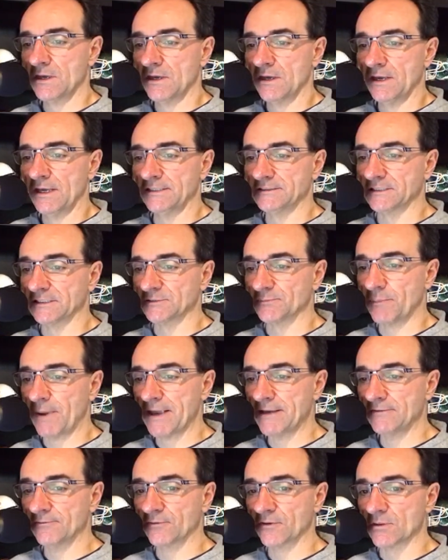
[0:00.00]
He says,
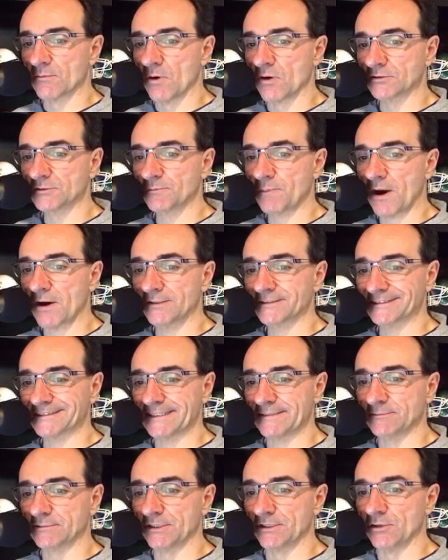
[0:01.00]
Peyton, for the most part,
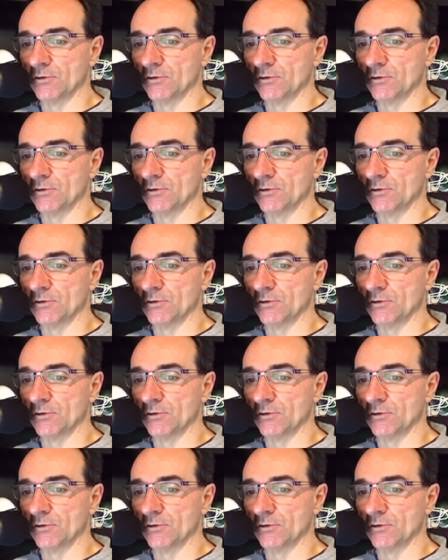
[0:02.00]
seems to do